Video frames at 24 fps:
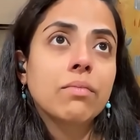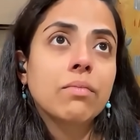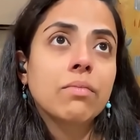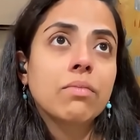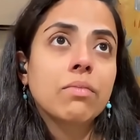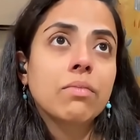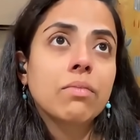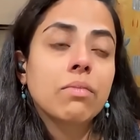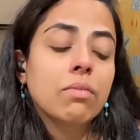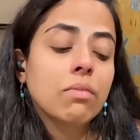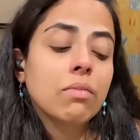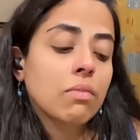
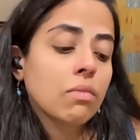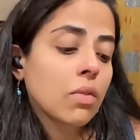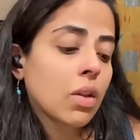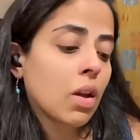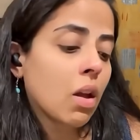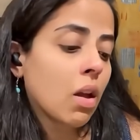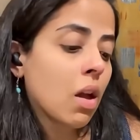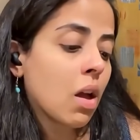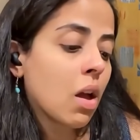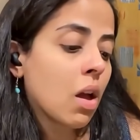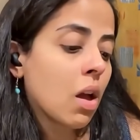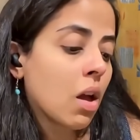
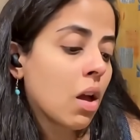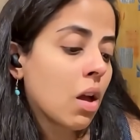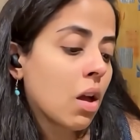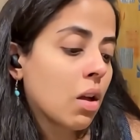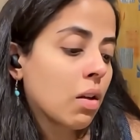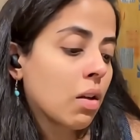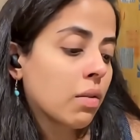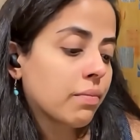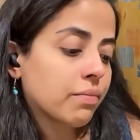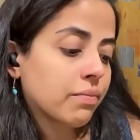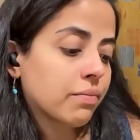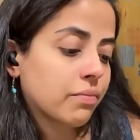
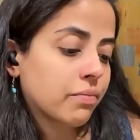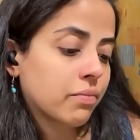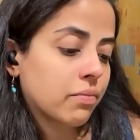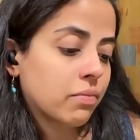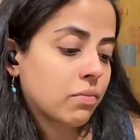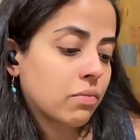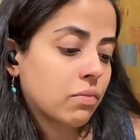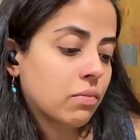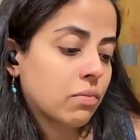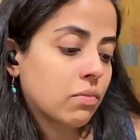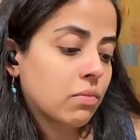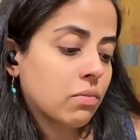
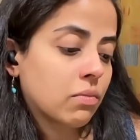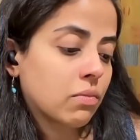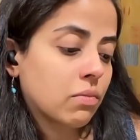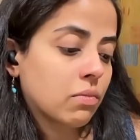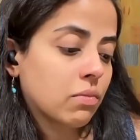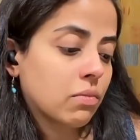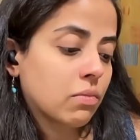(silence)